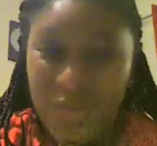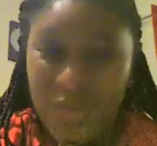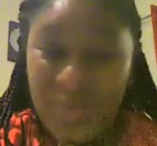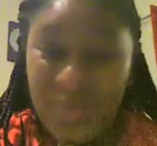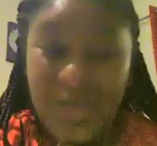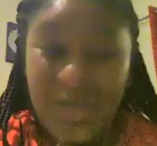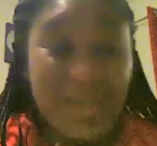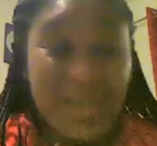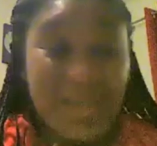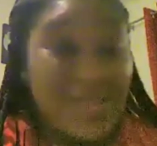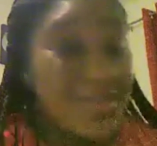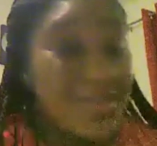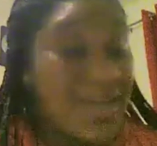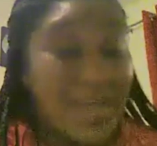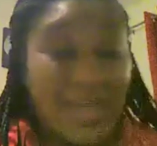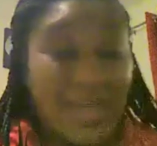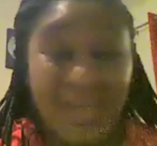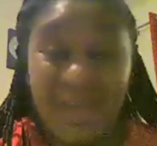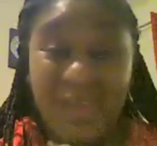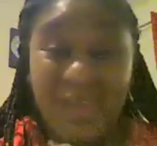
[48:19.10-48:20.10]
Because
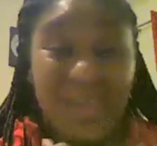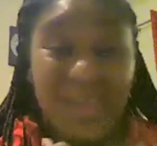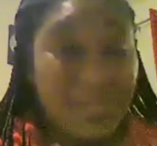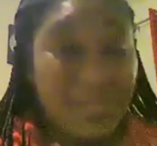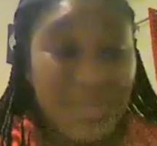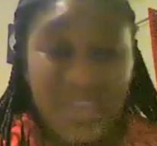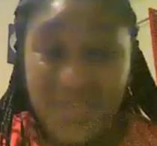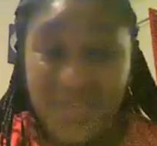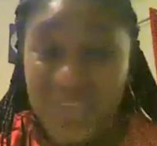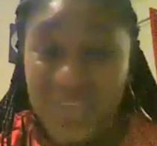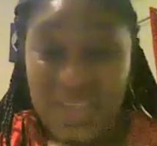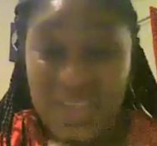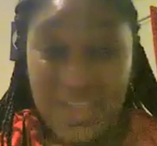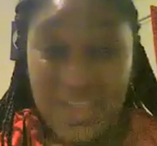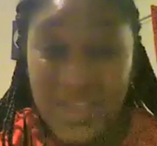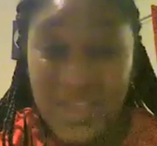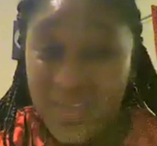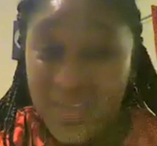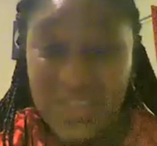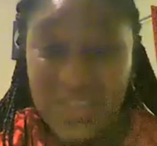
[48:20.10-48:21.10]
me never get
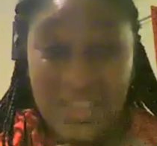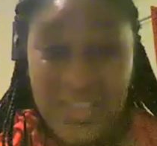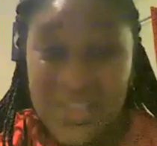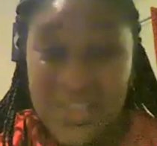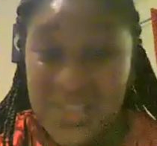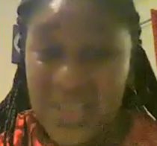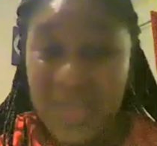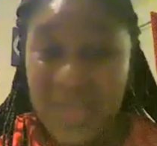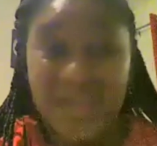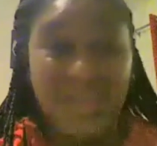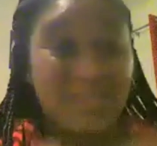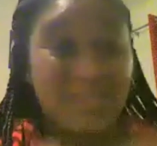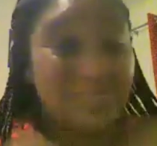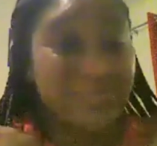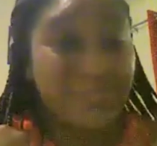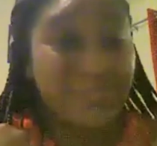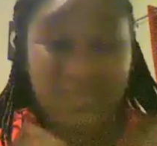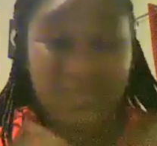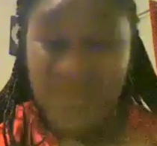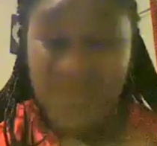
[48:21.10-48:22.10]
the licks and
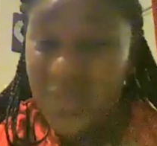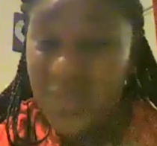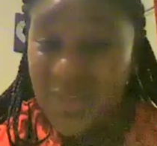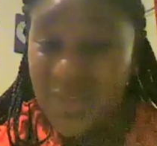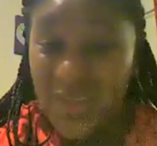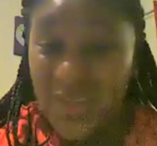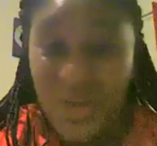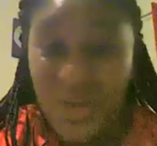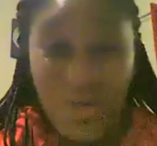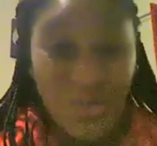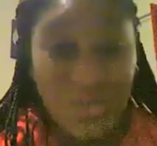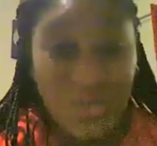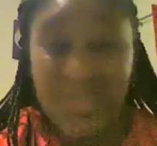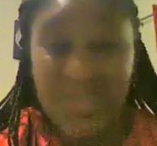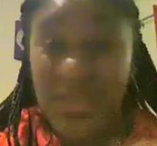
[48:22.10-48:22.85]
the cuts.